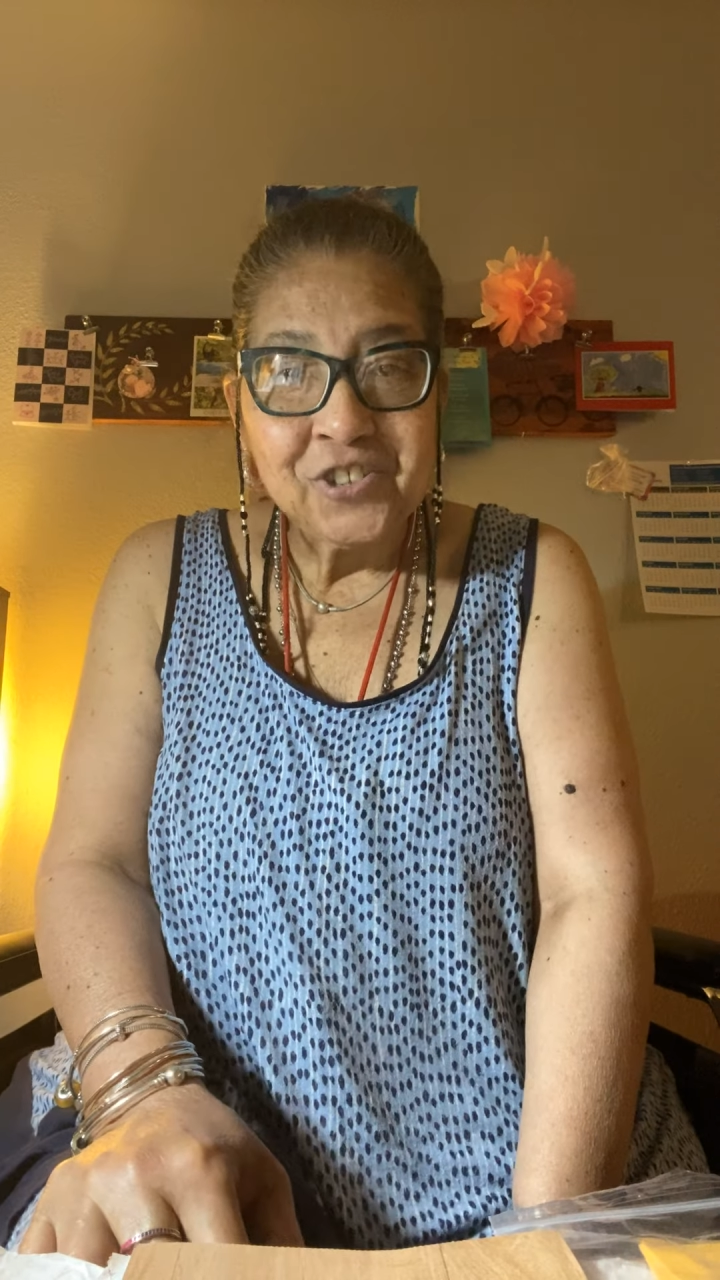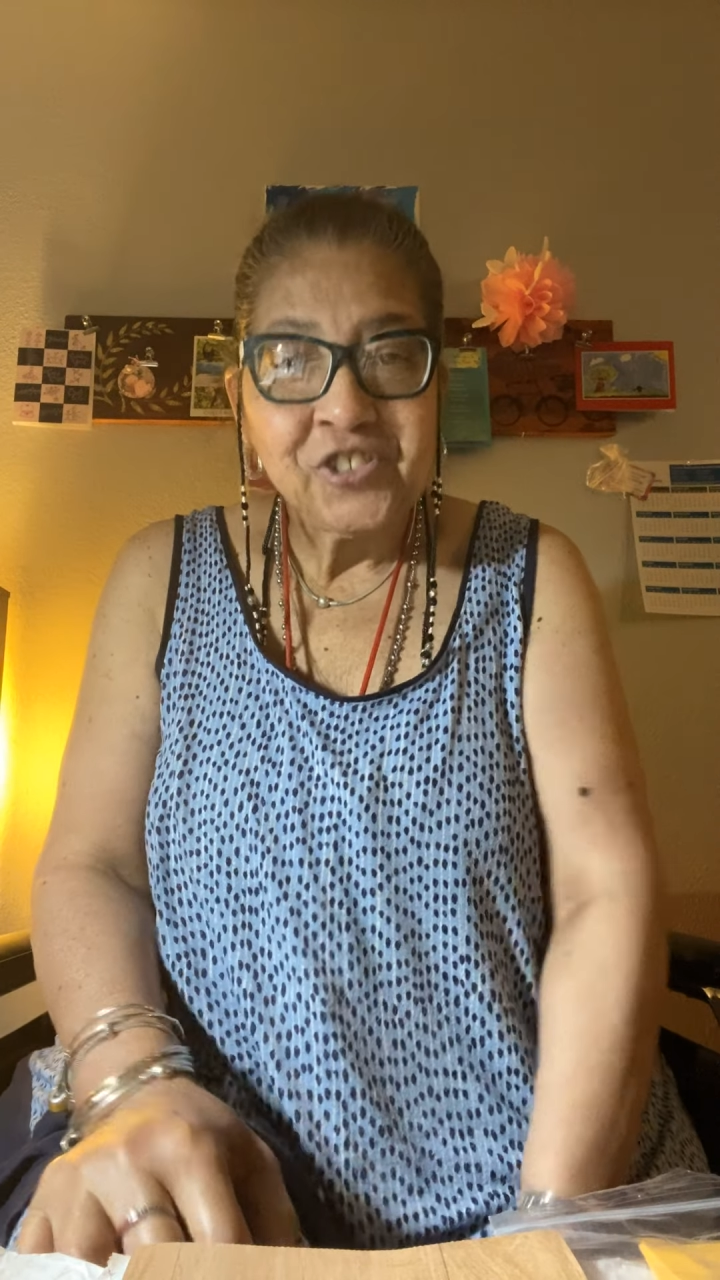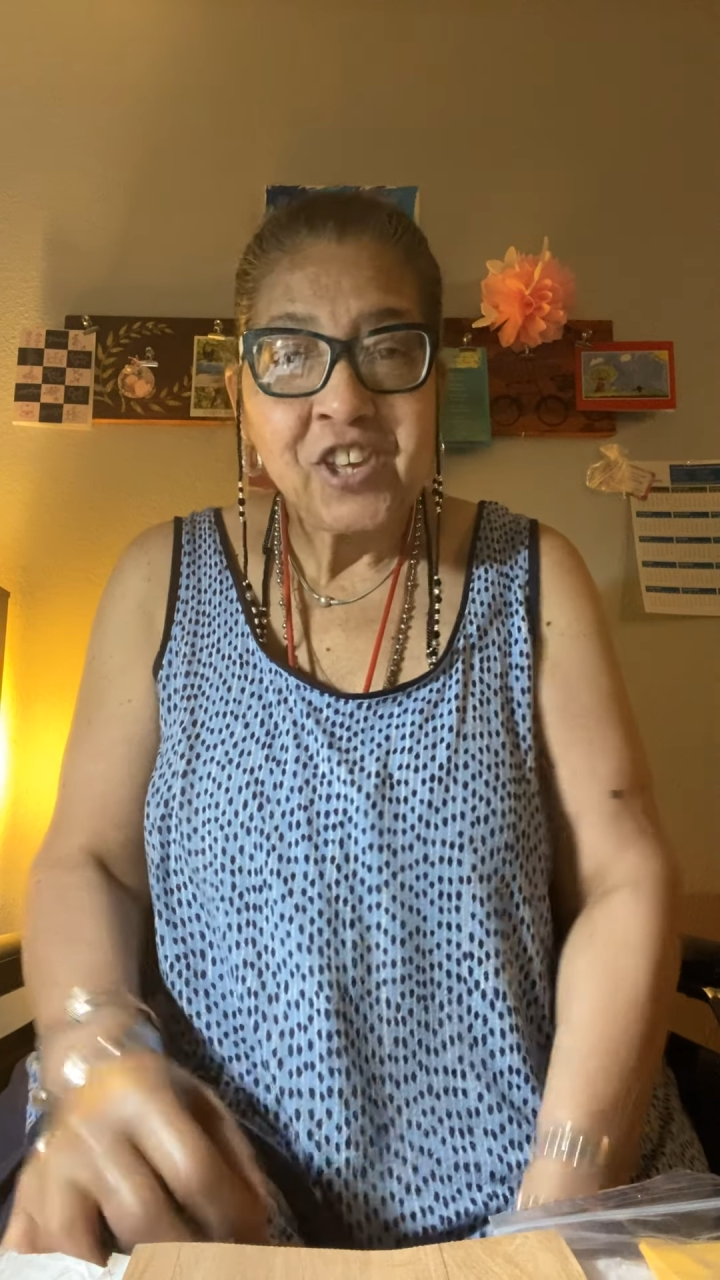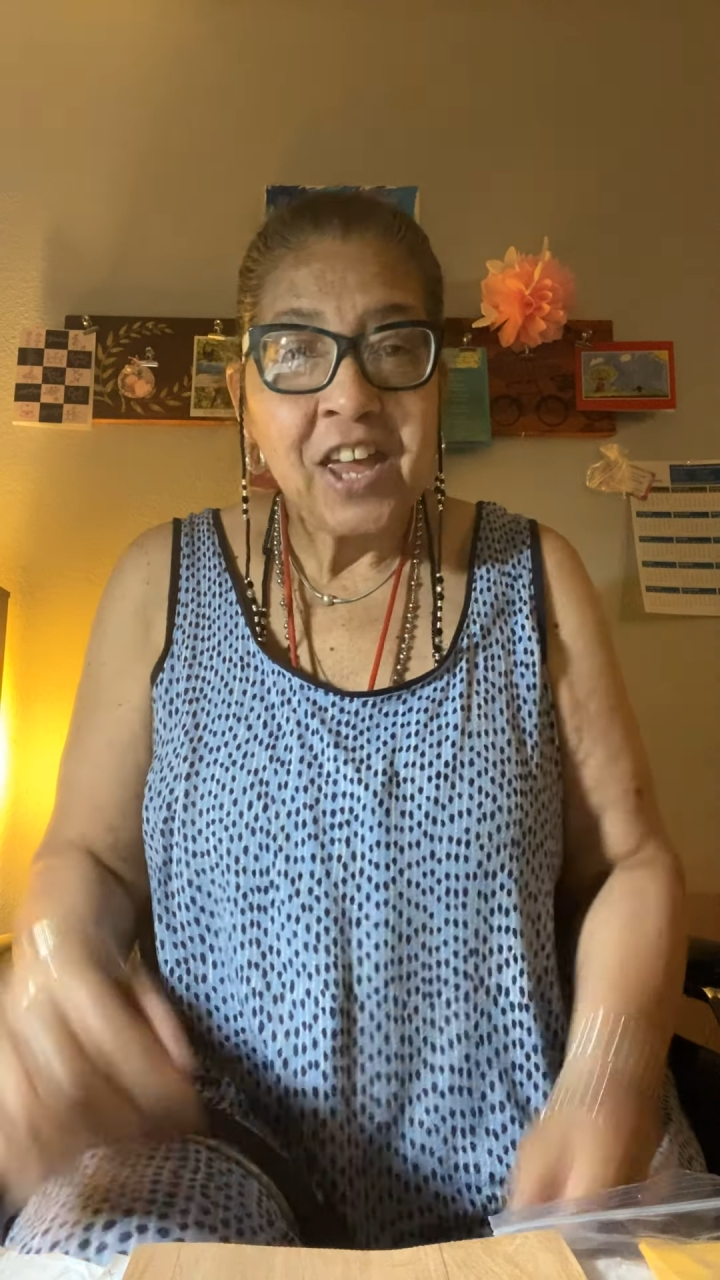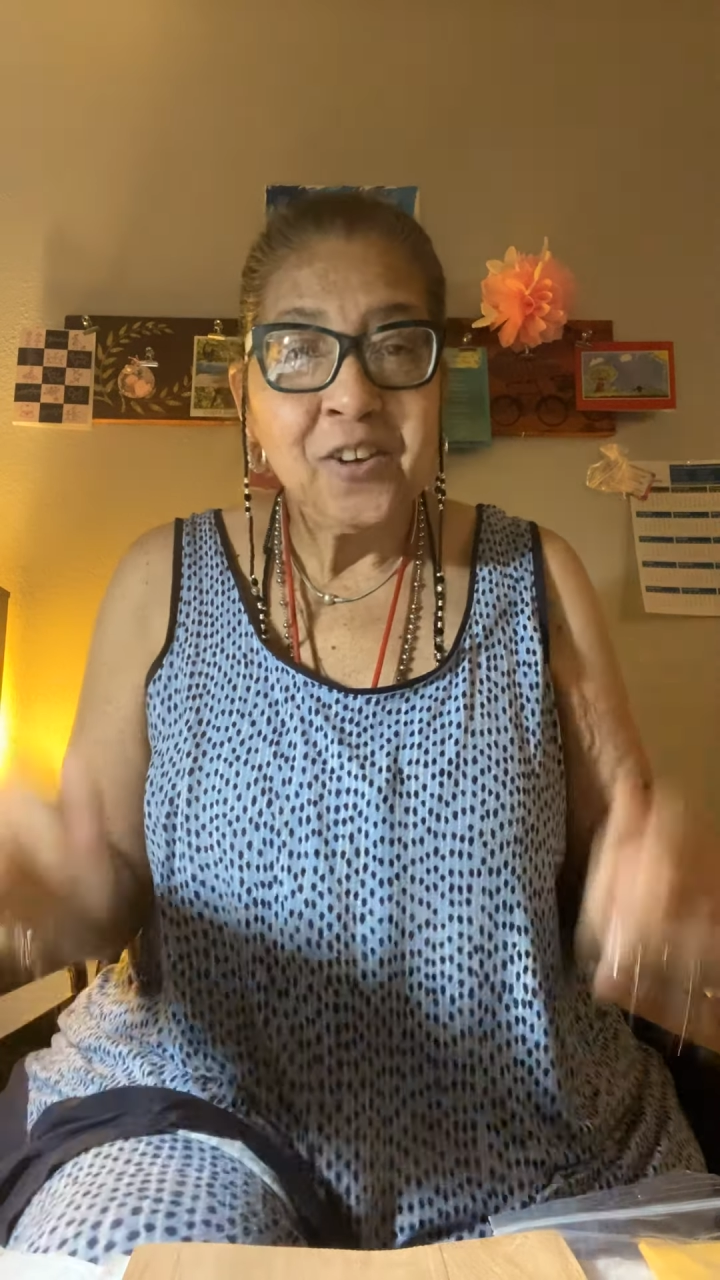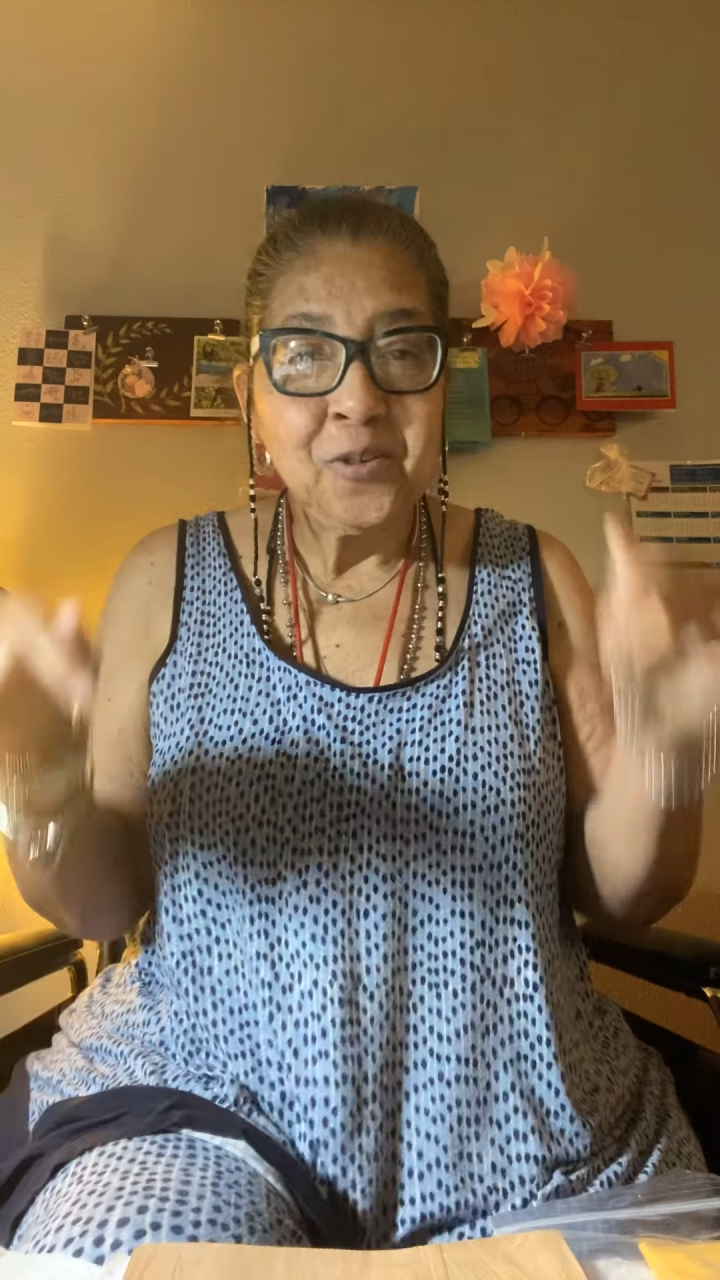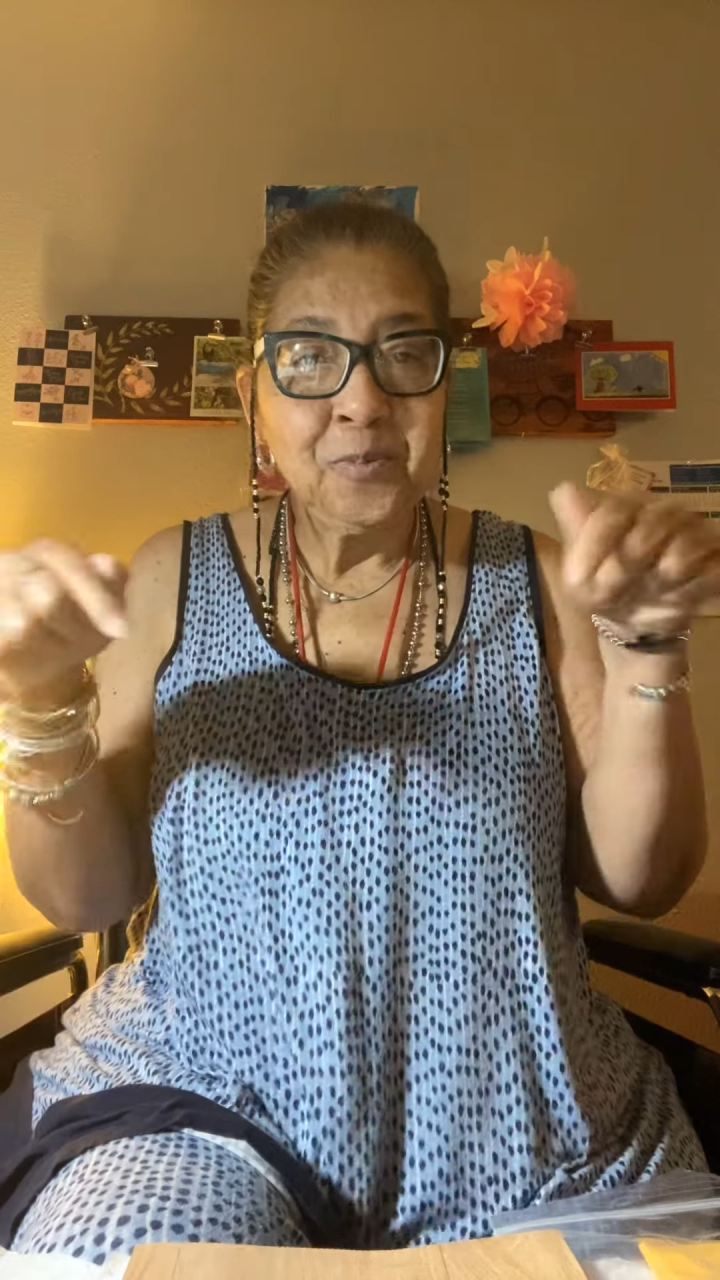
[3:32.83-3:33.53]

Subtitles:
channel